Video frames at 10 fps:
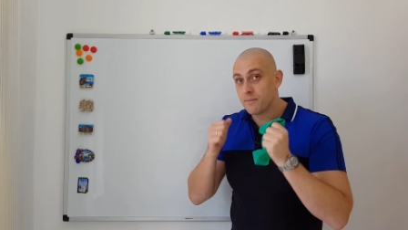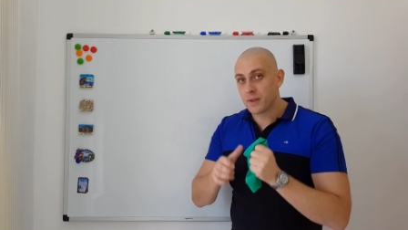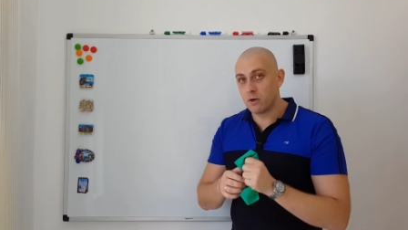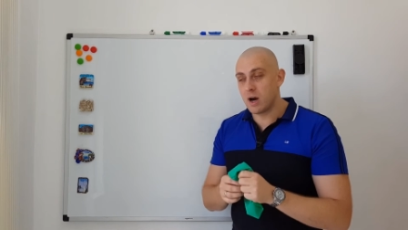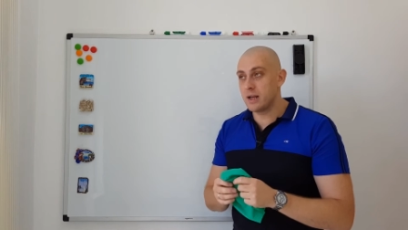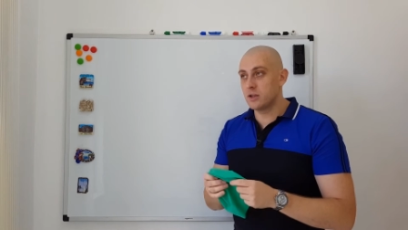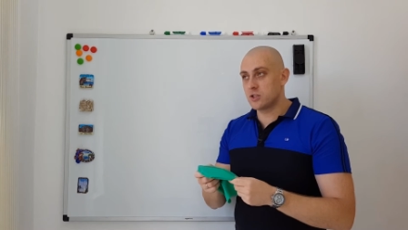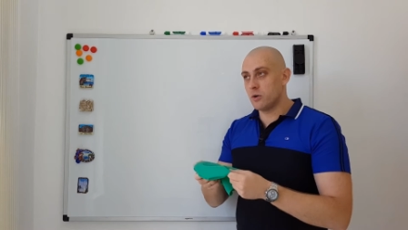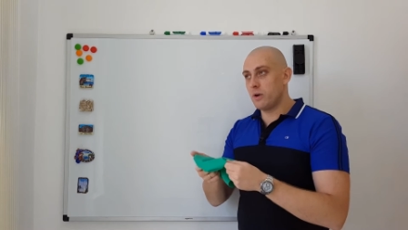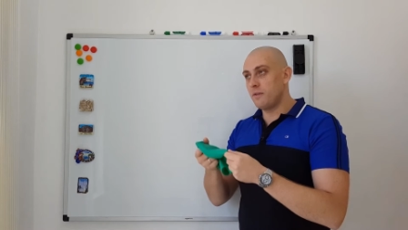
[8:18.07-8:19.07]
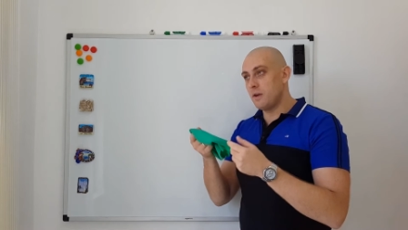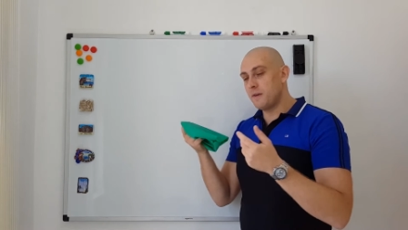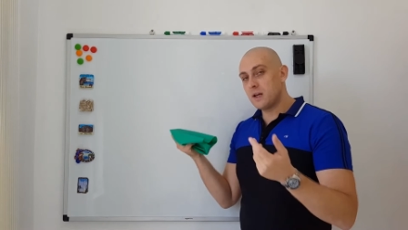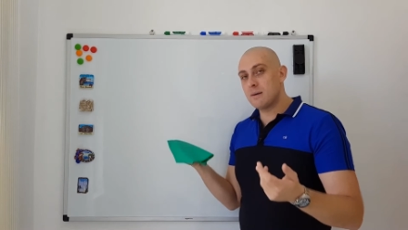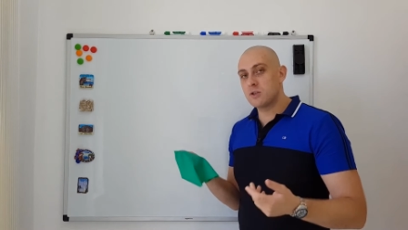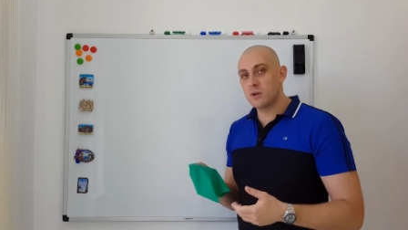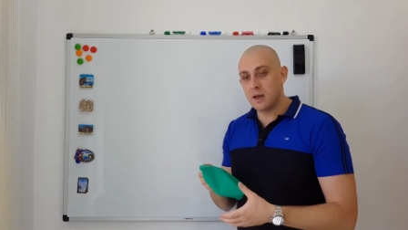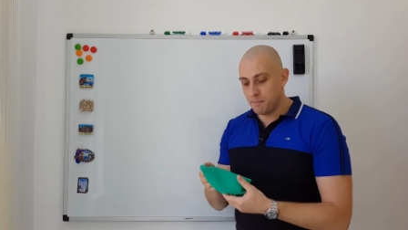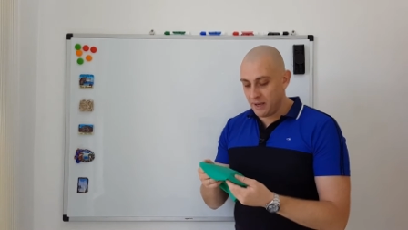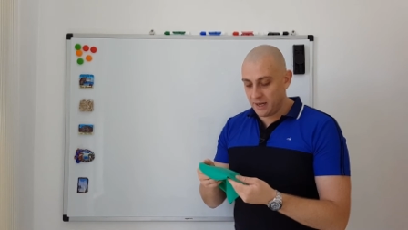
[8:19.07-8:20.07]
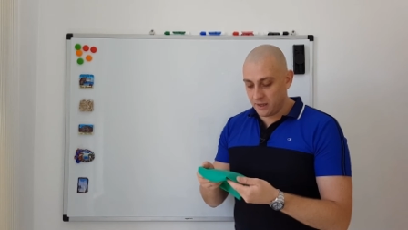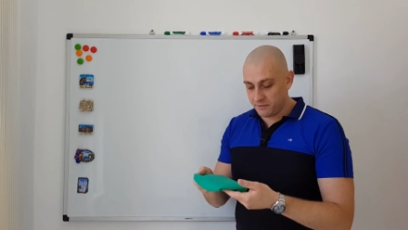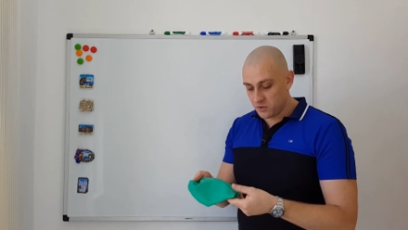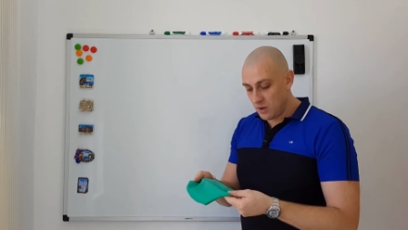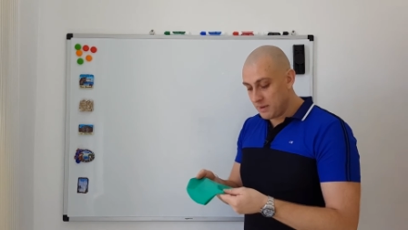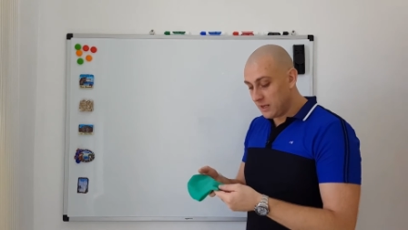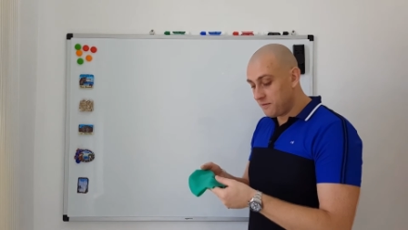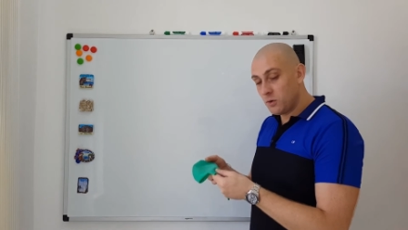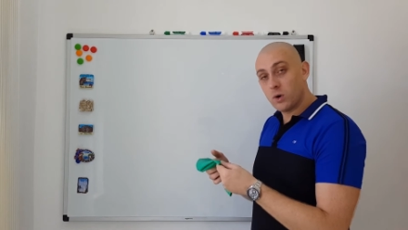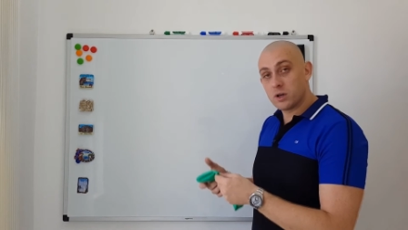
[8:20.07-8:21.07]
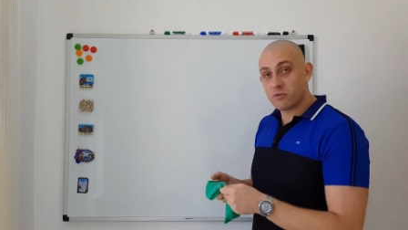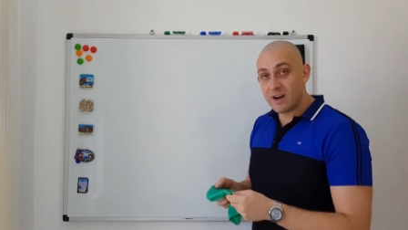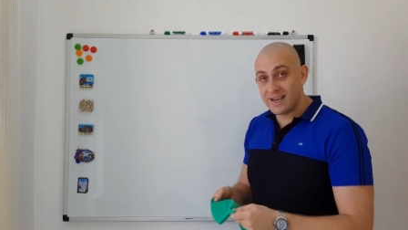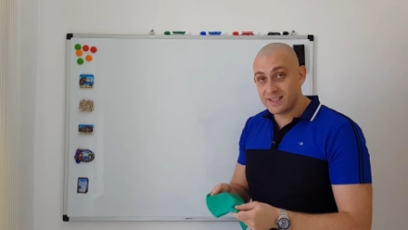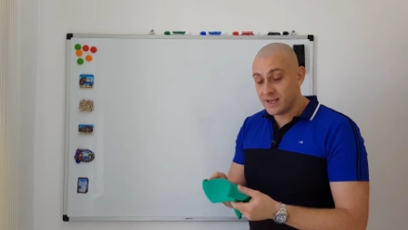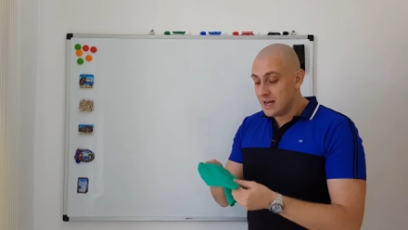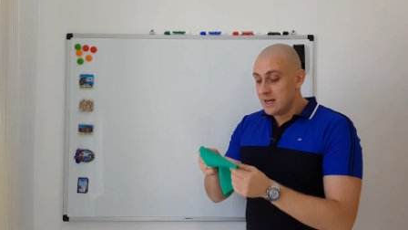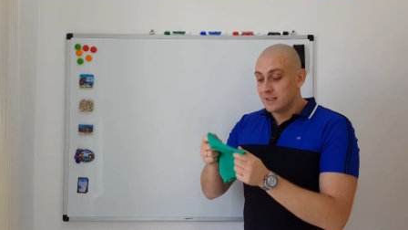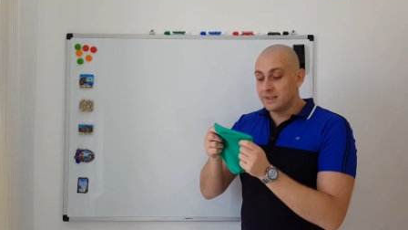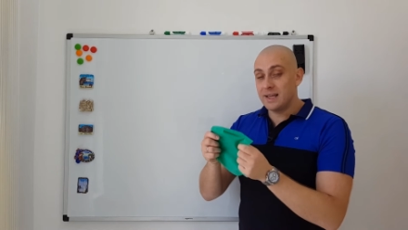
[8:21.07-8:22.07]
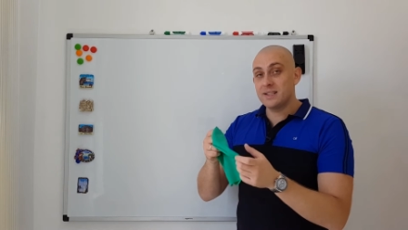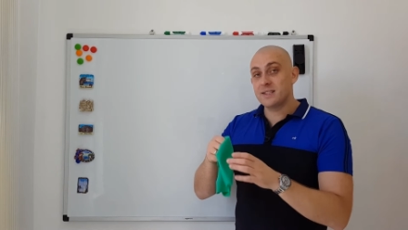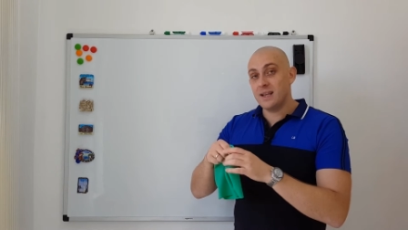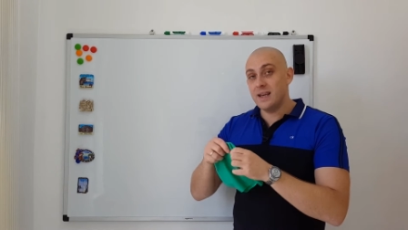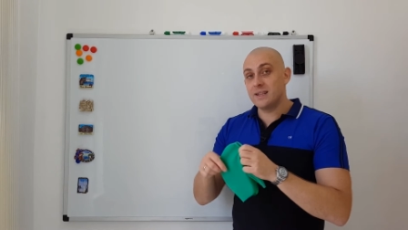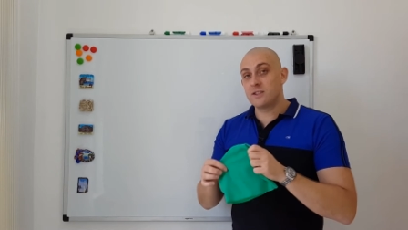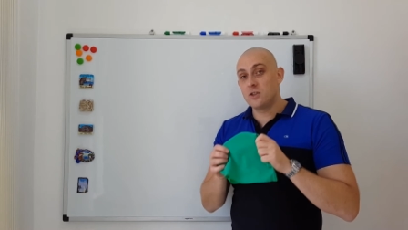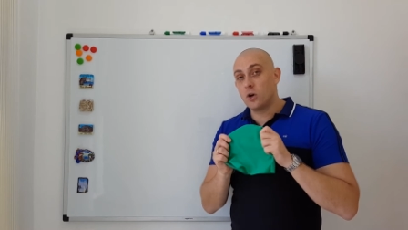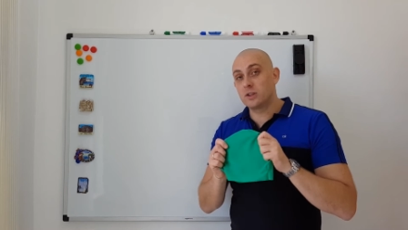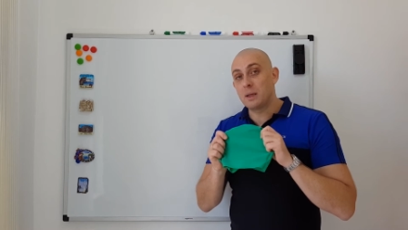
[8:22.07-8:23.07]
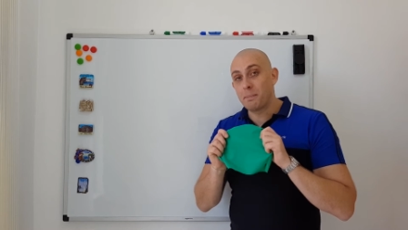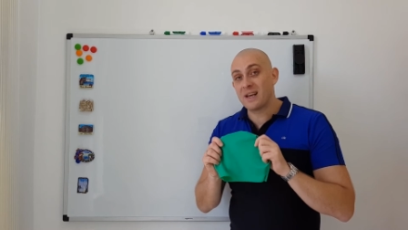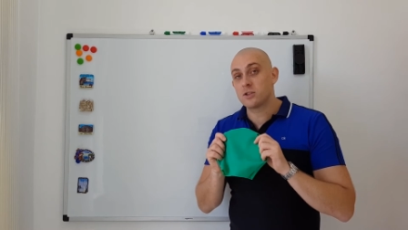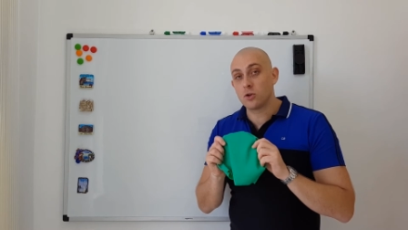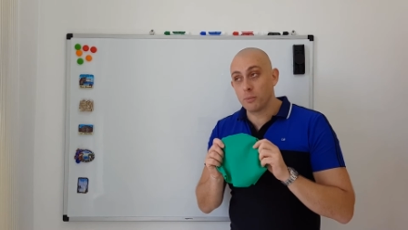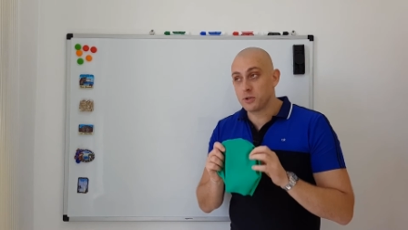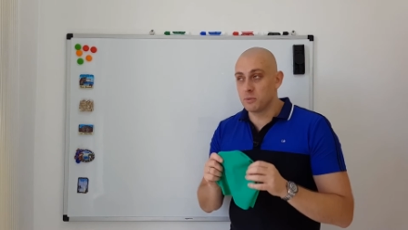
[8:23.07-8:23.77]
All right, so if it comes to competitive swimming, if you want to race, this is not the best option.